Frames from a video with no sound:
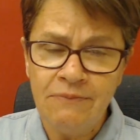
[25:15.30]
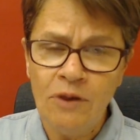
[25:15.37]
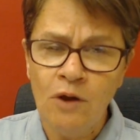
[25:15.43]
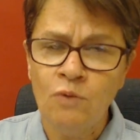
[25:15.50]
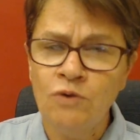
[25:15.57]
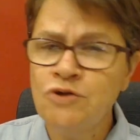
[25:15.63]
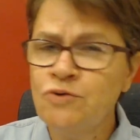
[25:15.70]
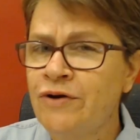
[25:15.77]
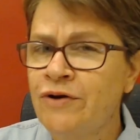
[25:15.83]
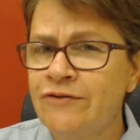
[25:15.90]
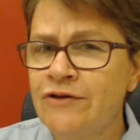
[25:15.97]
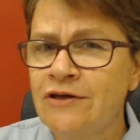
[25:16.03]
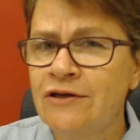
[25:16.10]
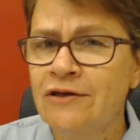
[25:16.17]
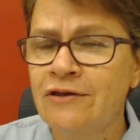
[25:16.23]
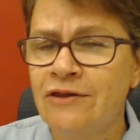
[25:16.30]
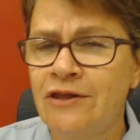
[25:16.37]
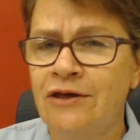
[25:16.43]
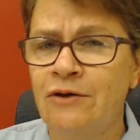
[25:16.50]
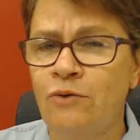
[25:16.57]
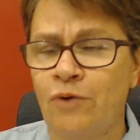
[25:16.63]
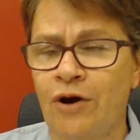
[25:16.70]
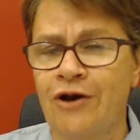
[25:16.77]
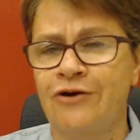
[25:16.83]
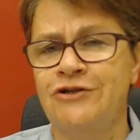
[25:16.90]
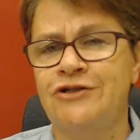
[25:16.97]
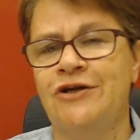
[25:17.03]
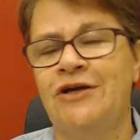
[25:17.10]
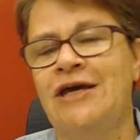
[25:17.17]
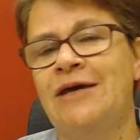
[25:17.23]
was one of the, the
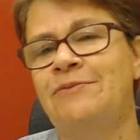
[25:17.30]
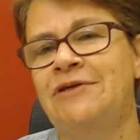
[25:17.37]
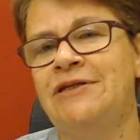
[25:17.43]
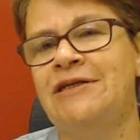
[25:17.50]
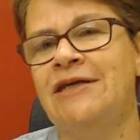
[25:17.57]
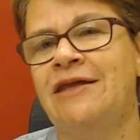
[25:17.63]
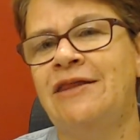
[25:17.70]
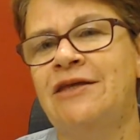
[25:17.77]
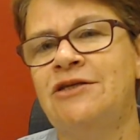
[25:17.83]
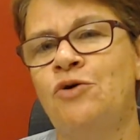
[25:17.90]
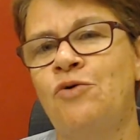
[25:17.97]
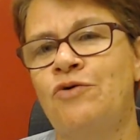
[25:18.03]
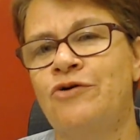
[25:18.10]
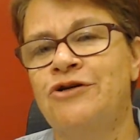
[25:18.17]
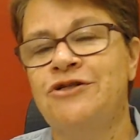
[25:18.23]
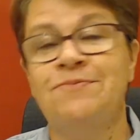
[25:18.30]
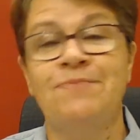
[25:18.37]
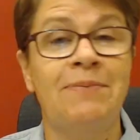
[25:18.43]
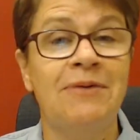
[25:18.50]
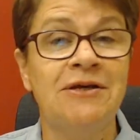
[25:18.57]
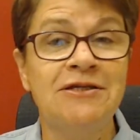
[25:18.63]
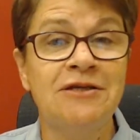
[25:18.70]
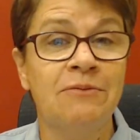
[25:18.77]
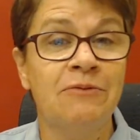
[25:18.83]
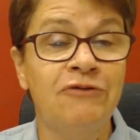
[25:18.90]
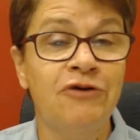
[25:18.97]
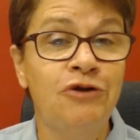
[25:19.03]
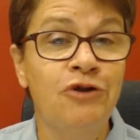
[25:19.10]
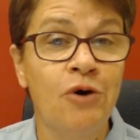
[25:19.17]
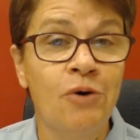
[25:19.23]
workers who came to take this course. Maybe some of
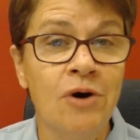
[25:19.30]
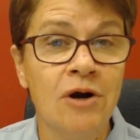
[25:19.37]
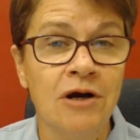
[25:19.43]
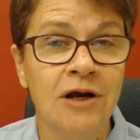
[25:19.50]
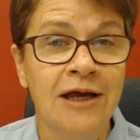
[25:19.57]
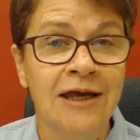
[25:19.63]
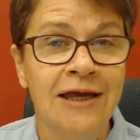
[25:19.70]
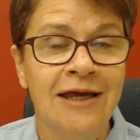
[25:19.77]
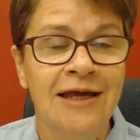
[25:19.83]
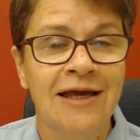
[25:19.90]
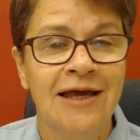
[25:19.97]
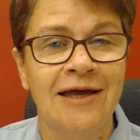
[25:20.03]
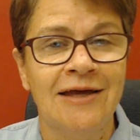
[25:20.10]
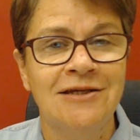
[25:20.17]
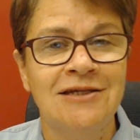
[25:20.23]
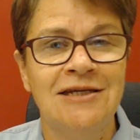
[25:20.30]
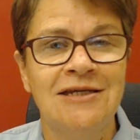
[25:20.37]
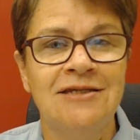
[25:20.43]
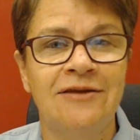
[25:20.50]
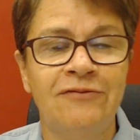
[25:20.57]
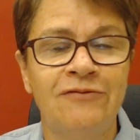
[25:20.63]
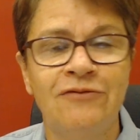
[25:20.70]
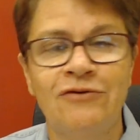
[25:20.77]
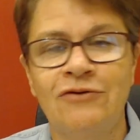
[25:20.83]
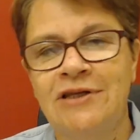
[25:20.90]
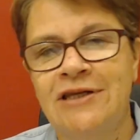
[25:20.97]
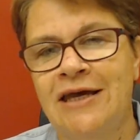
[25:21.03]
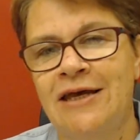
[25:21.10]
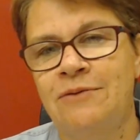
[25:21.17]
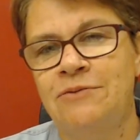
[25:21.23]
you know her. Uh, she's the full
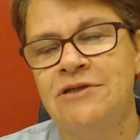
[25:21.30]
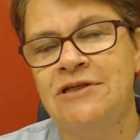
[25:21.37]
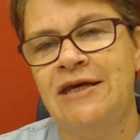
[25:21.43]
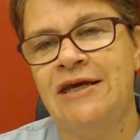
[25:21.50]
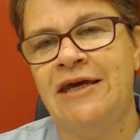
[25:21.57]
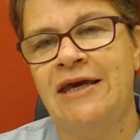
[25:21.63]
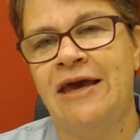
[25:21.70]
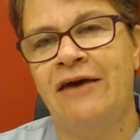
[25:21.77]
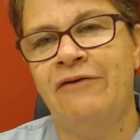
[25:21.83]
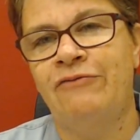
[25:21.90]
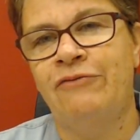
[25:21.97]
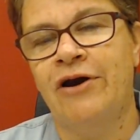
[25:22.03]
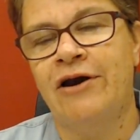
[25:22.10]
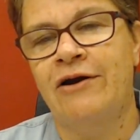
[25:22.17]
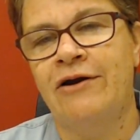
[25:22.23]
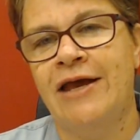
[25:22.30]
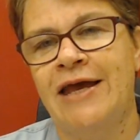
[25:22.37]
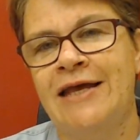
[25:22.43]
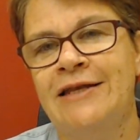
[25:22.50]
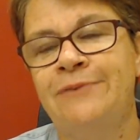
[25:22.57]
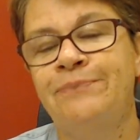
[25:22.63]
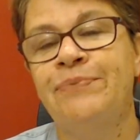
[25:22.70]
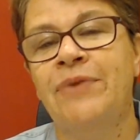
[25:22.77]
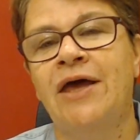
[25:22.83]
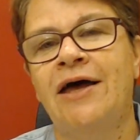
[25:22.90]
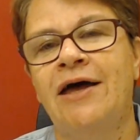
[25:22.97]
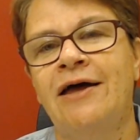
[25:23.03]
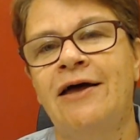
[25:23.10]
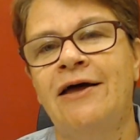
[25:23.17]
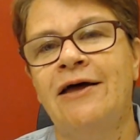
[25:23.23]
time CEF worker in
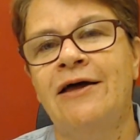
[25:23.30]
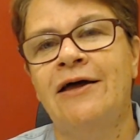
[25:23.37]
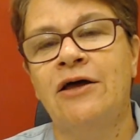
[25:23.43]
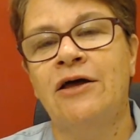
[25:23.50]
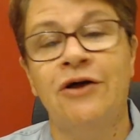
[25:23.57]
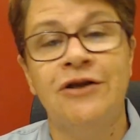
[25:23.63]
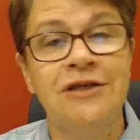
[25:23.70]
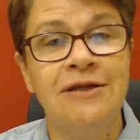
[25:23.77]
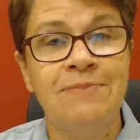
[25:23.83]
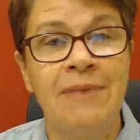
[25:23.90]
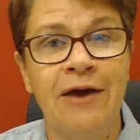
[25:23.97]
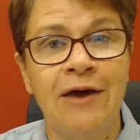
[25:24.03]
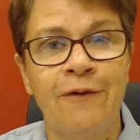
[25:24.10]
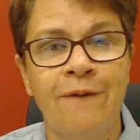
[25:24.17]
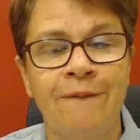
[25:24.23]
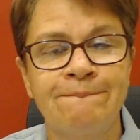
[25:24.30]
uh, County Mayo.